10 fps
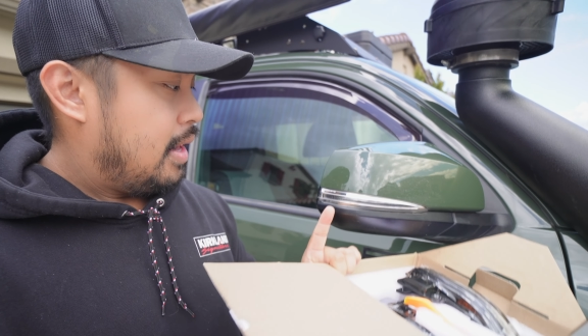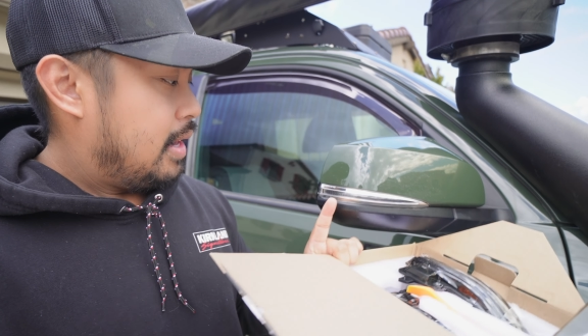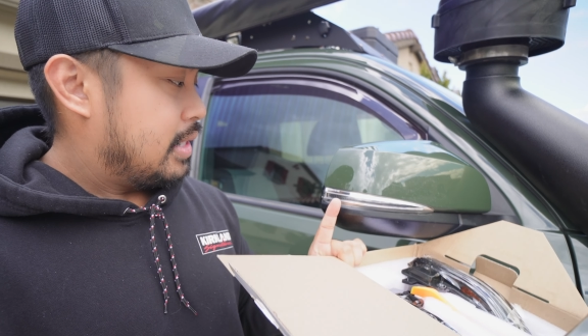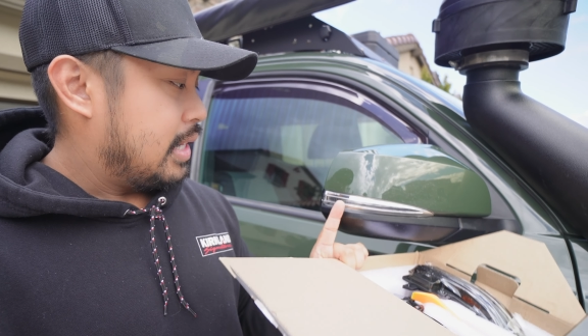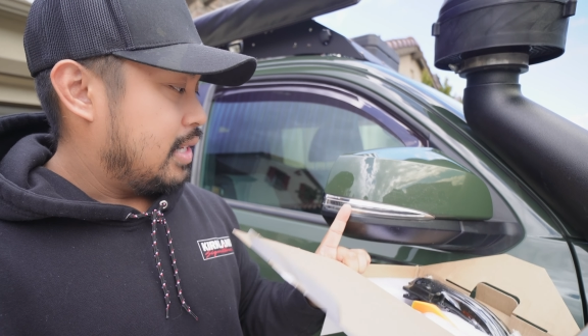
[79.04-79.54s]

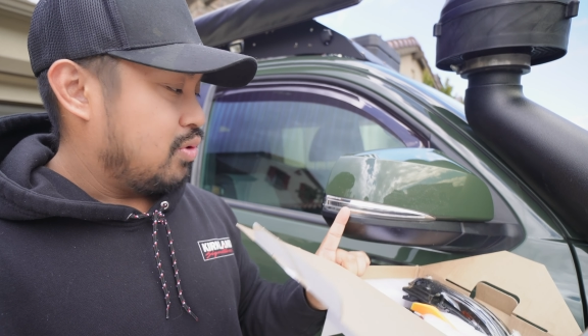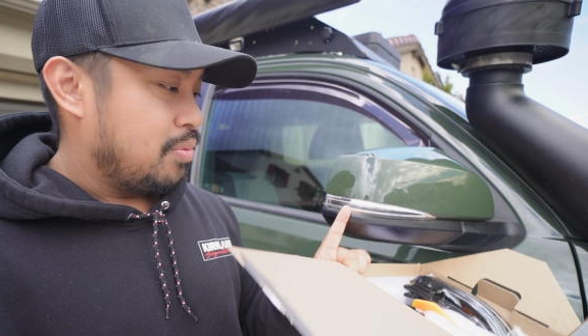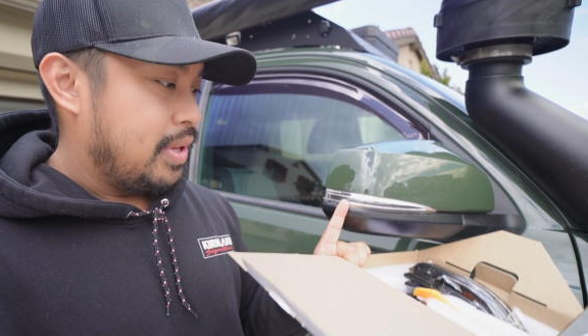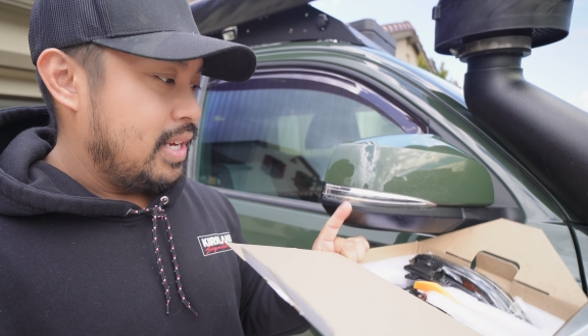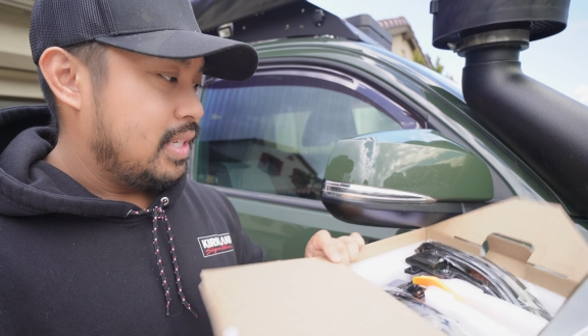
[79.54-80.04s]
let's get this
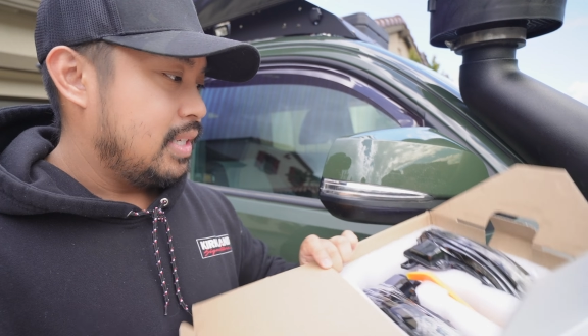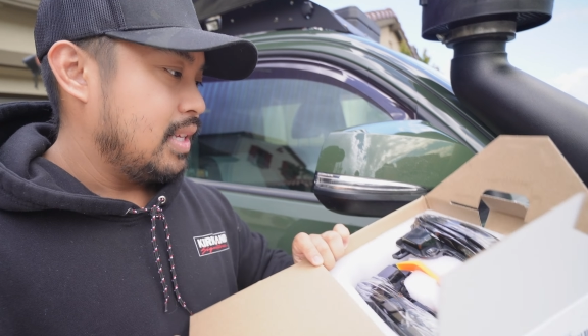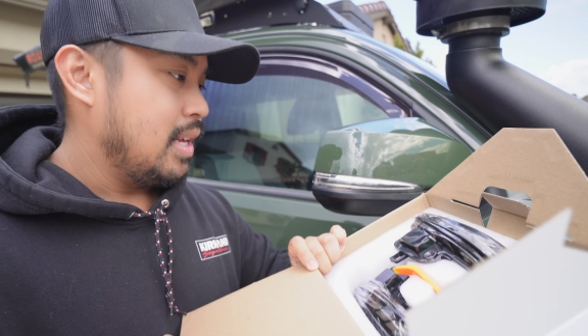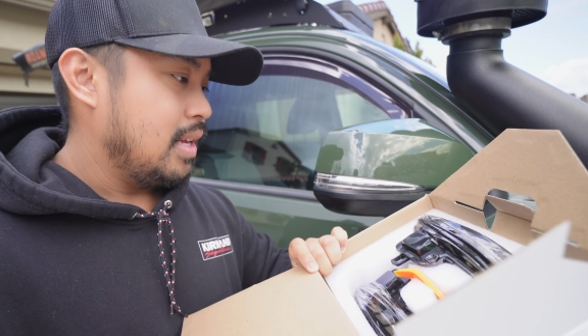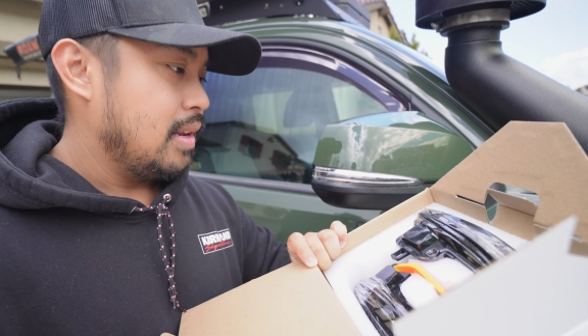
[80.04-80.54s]
replaced
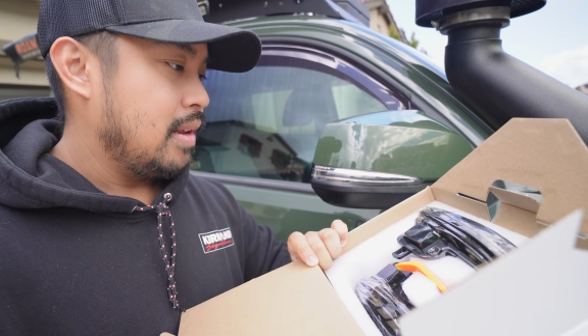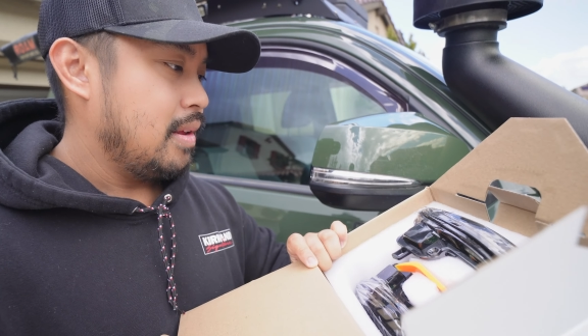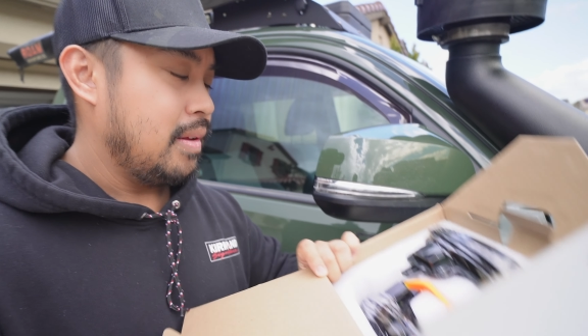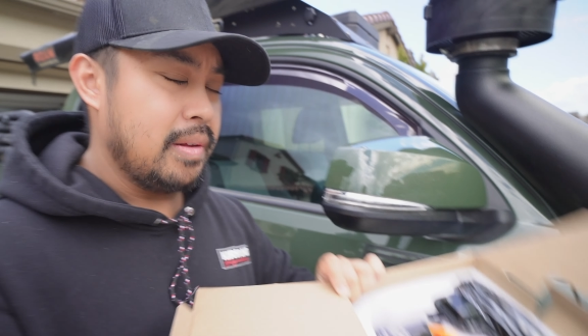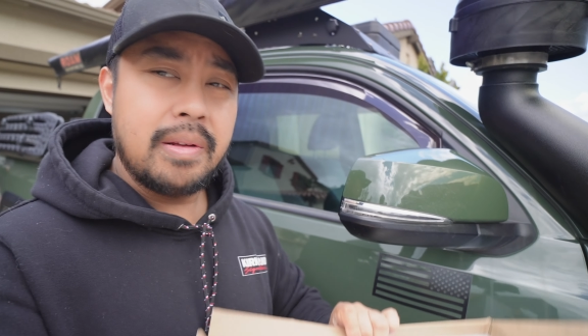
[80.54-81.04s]
and then
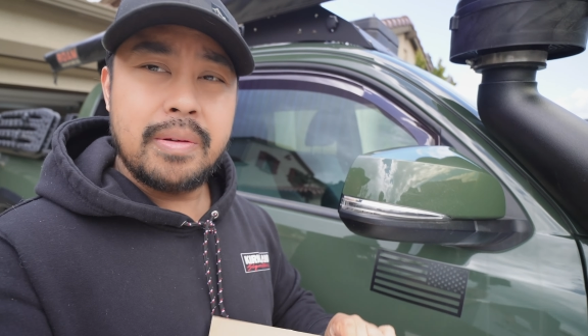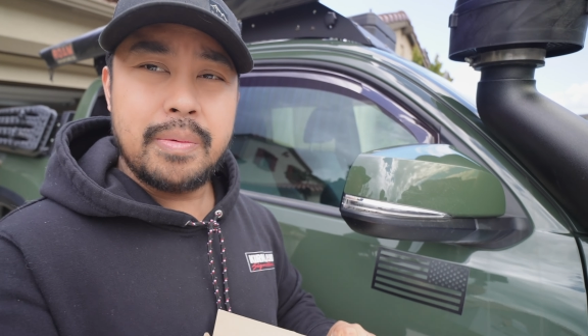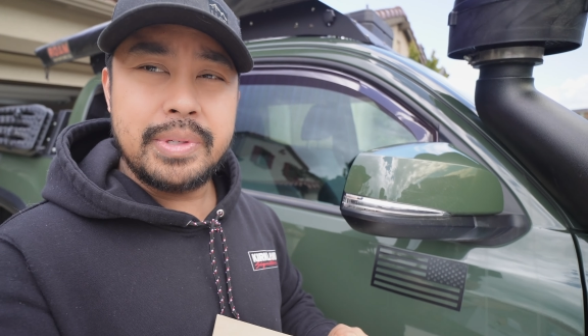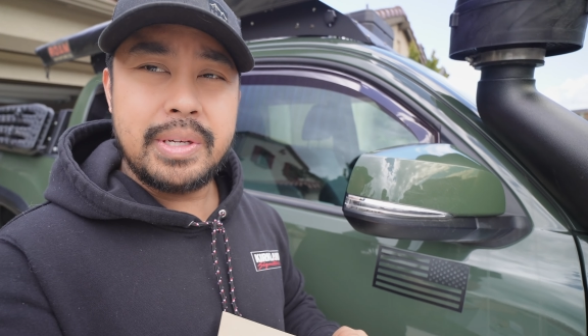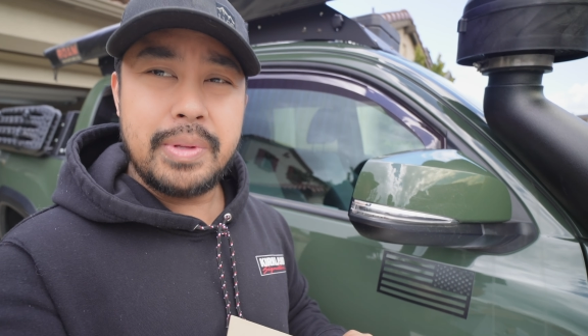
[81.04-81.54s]

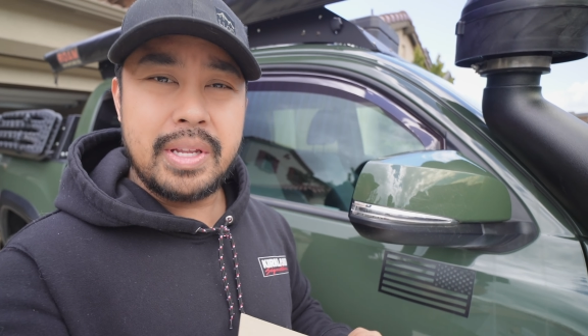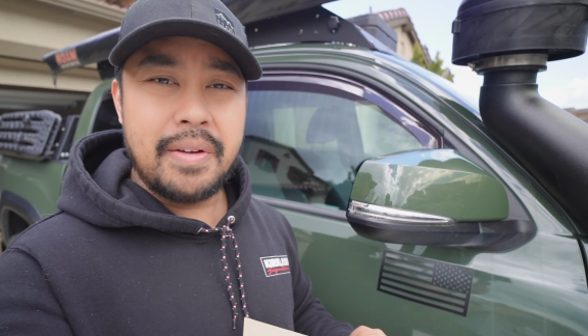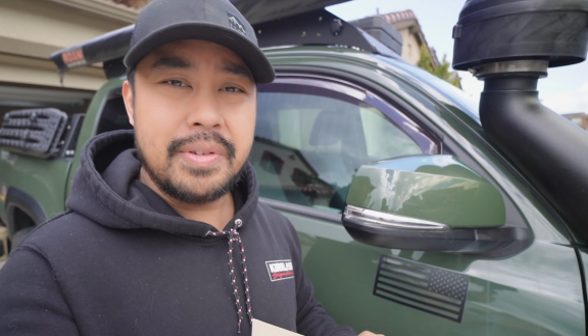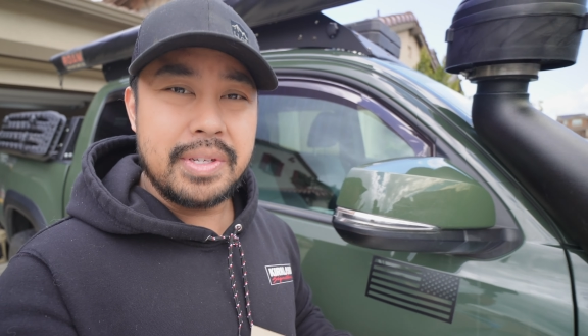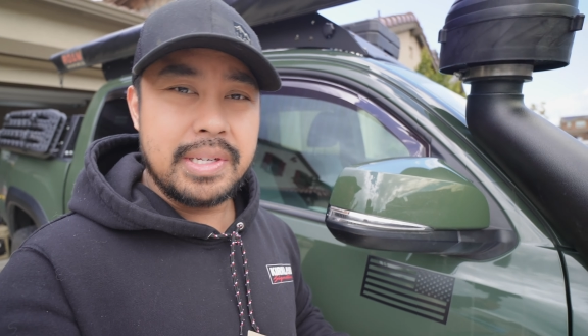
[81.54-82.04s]
we'll see what the
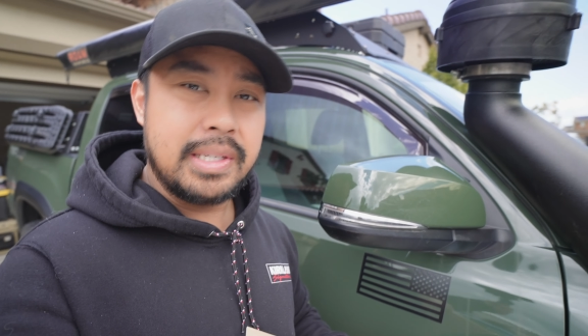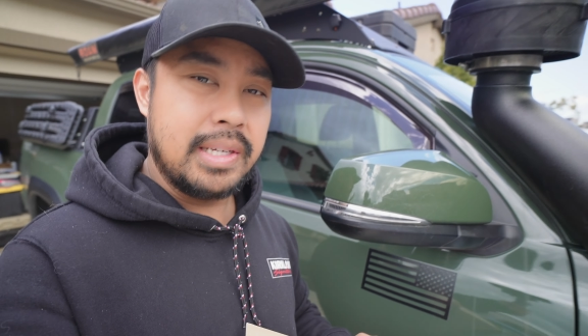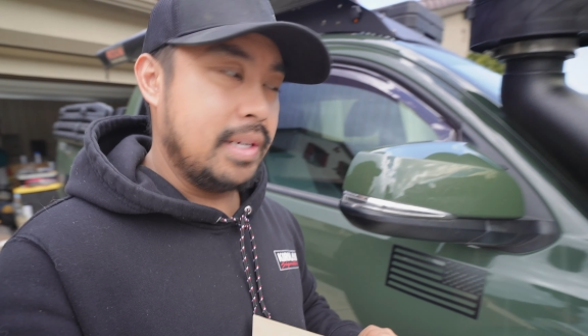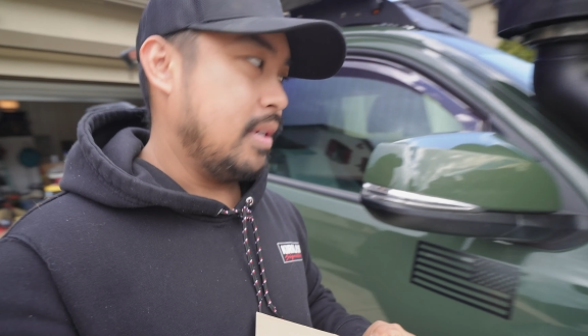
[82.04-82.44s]
difference is.